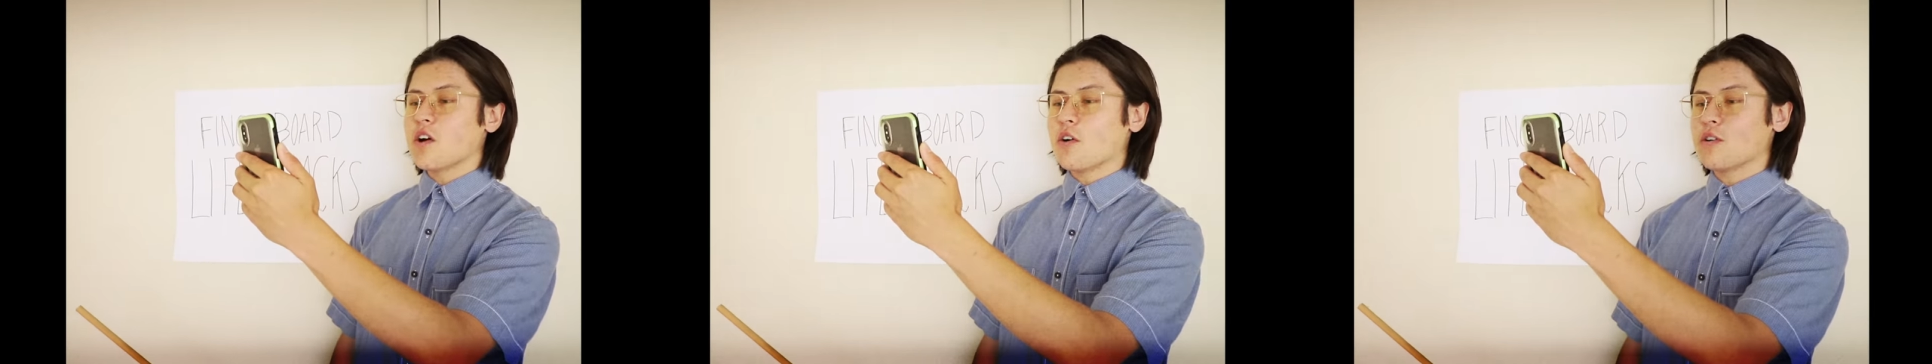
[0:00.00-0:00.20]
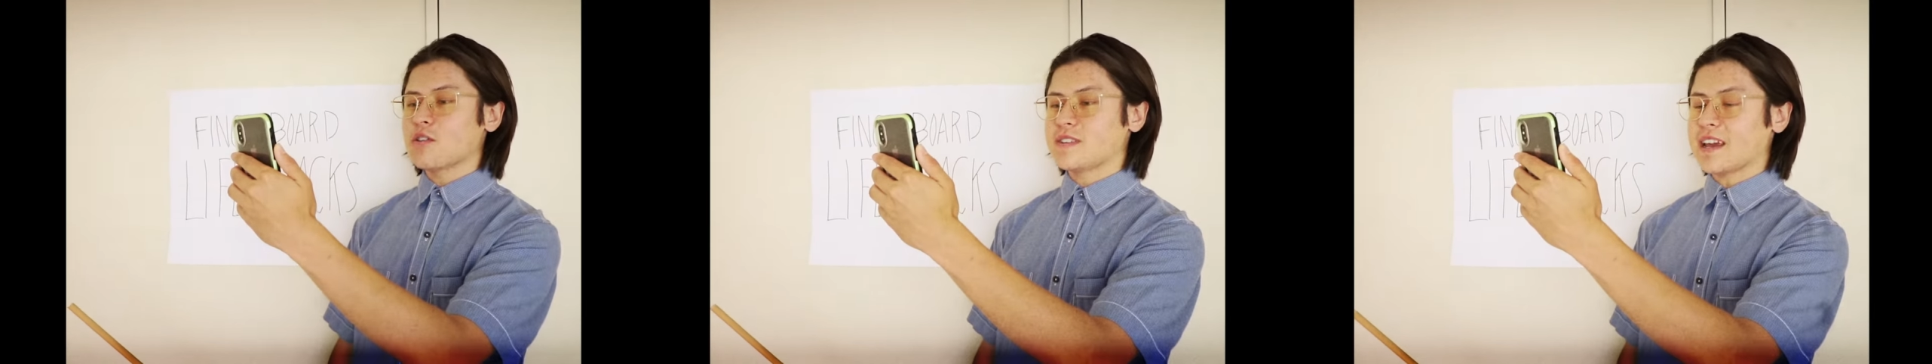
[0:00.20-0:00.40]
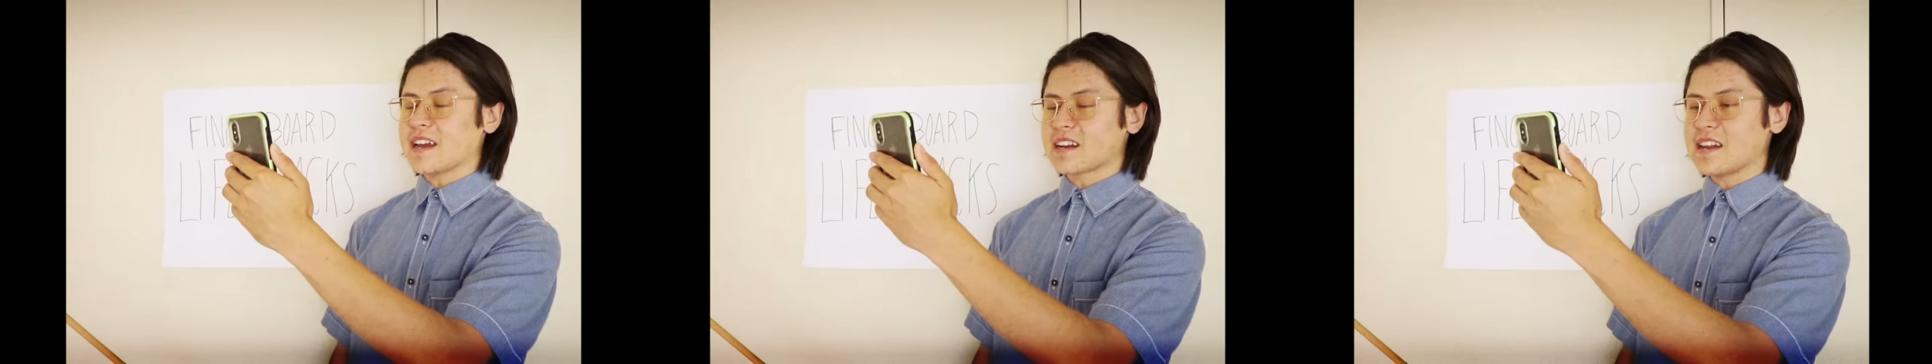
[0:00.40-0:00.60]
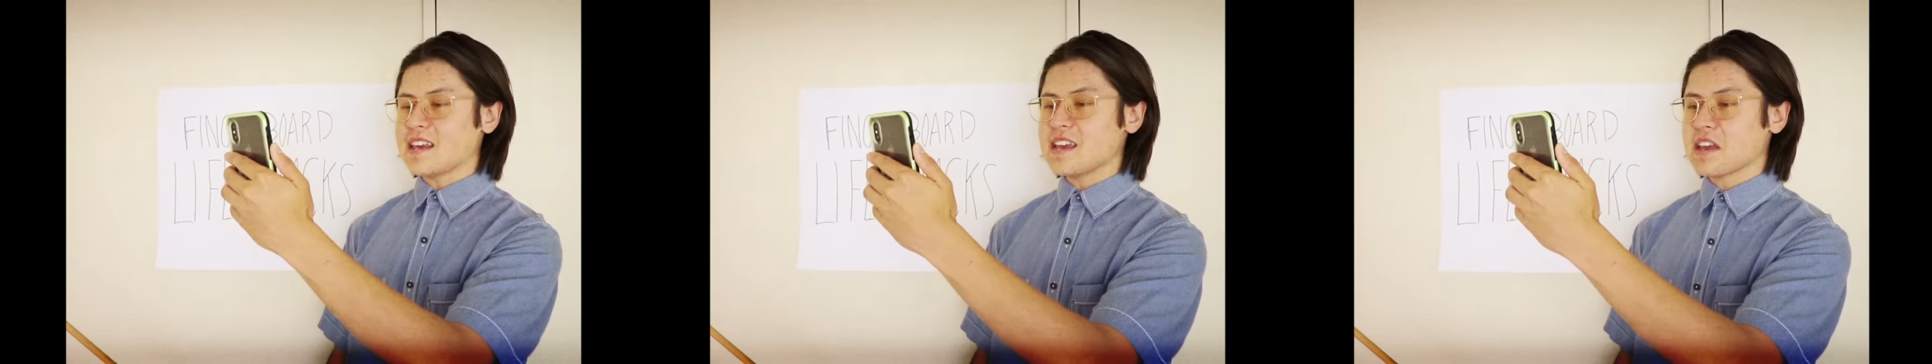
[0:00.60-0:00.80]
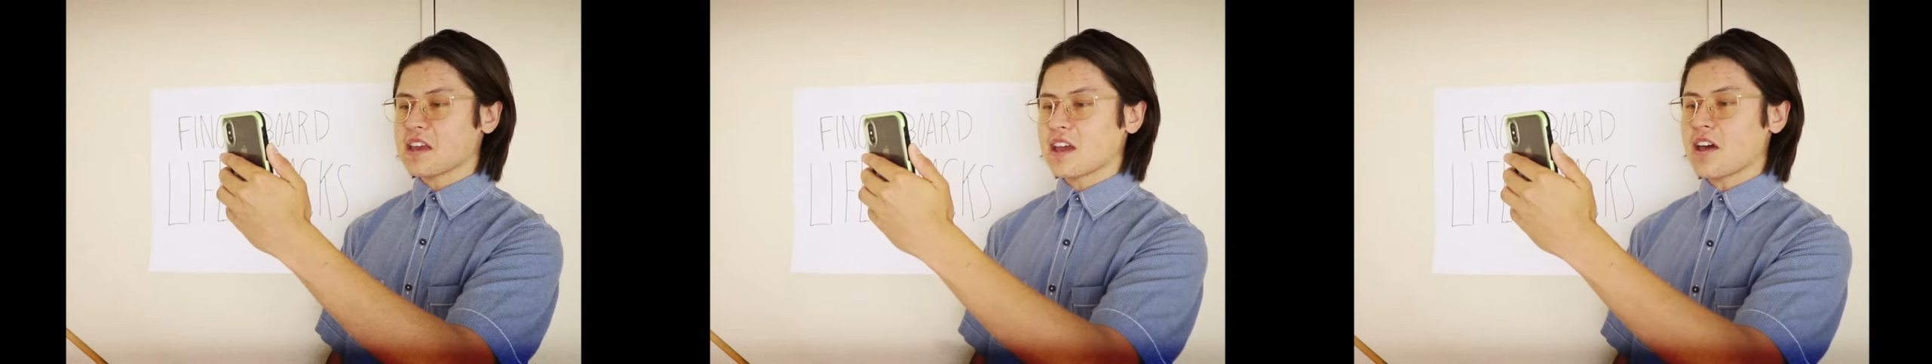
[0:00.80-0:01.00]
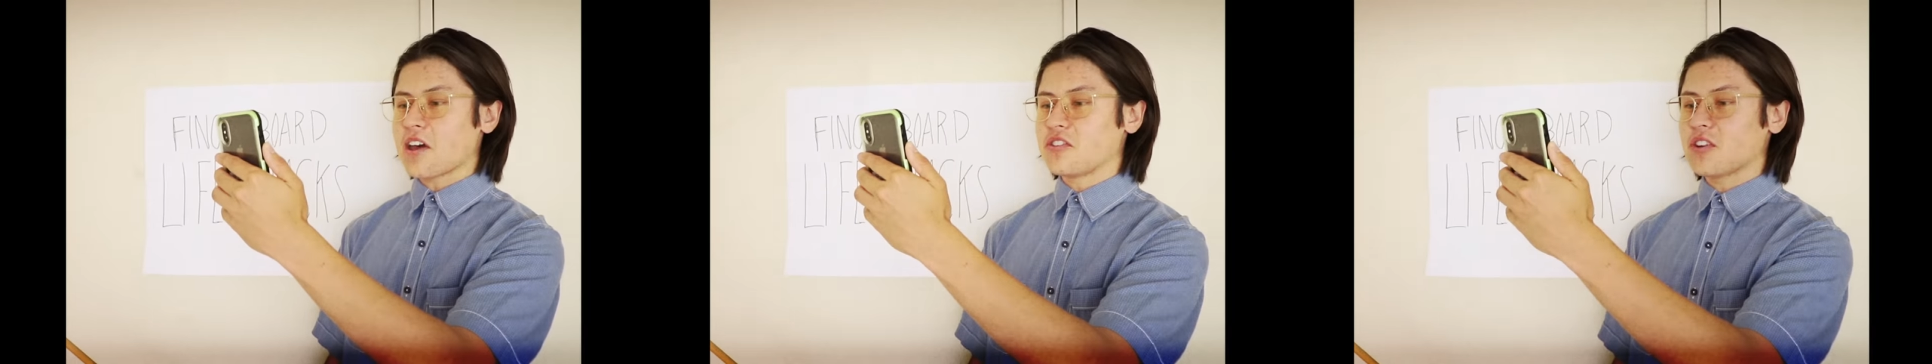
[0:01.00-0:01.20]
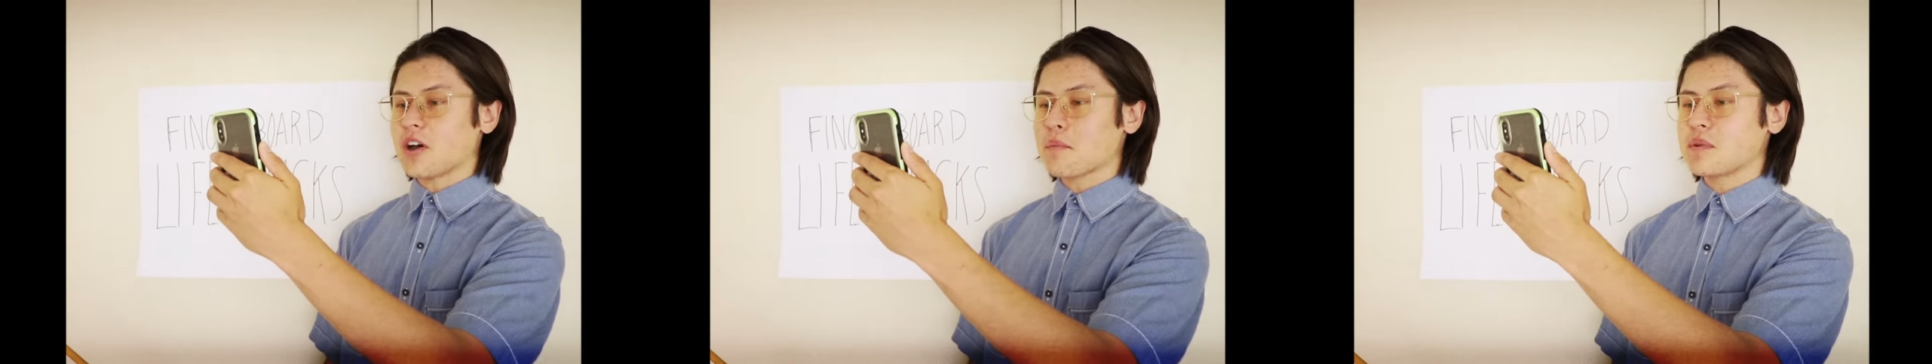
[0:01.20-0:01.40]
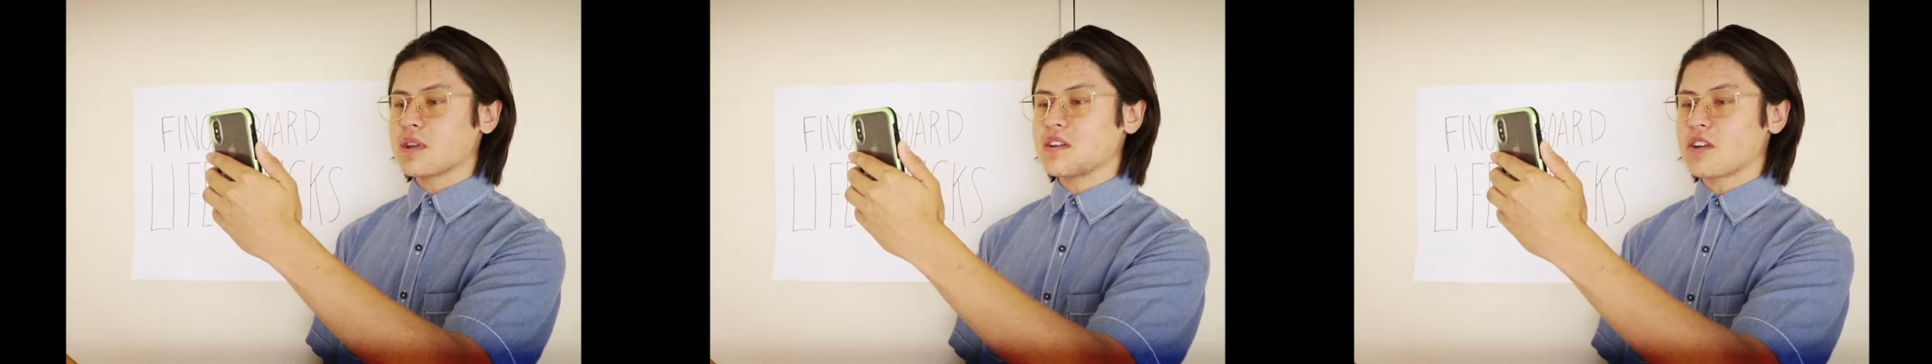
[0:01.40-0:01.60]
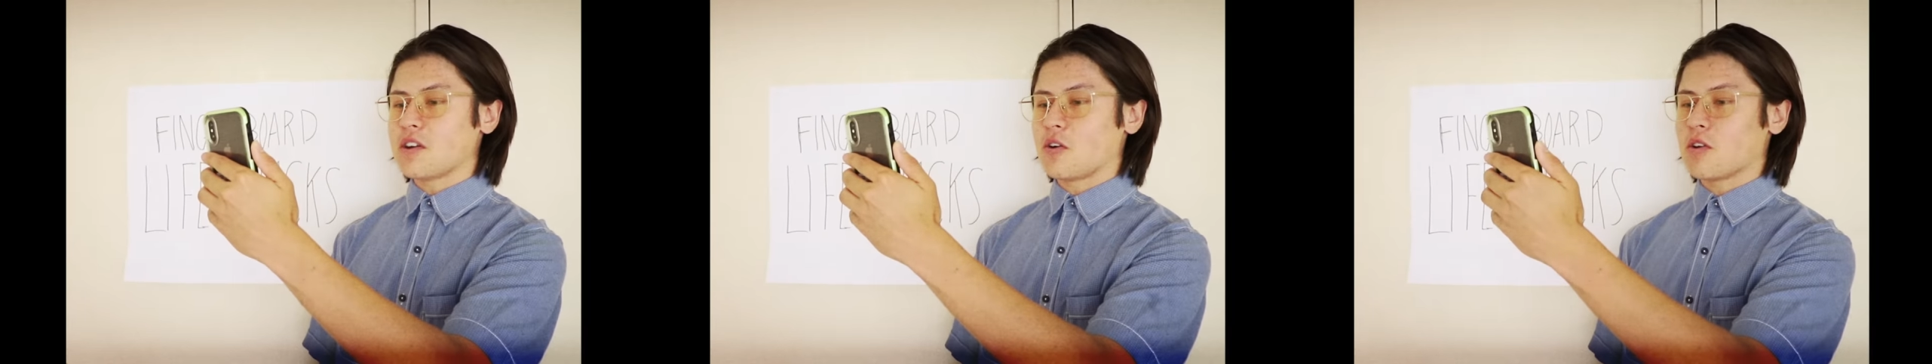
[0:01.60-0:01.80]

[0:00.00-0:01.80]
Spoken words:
or technique adopted in